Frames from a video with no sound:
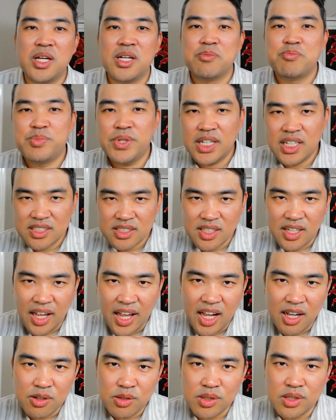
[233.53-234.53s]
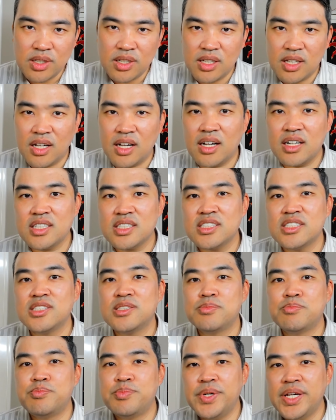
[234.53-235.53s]
Because of how clock
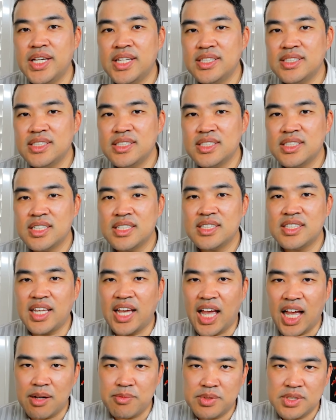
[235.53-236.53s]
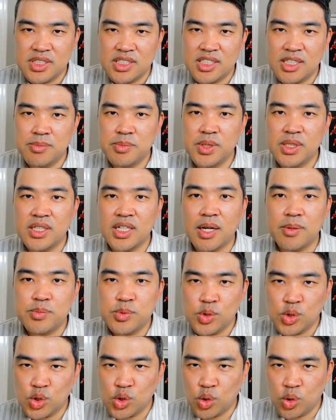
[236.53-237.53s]
spins, they have a similar
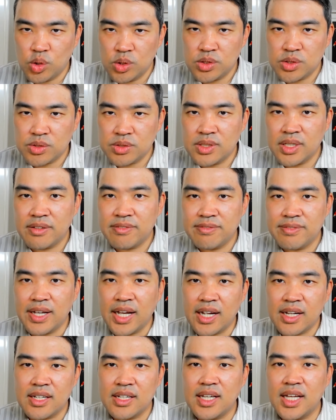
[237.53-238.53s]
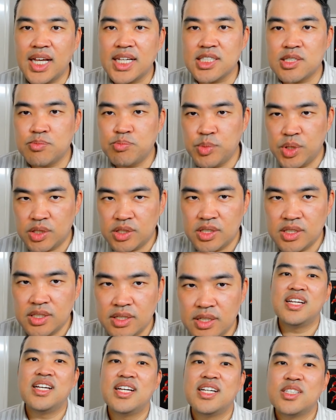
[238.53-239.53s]
absorption effect as mirror.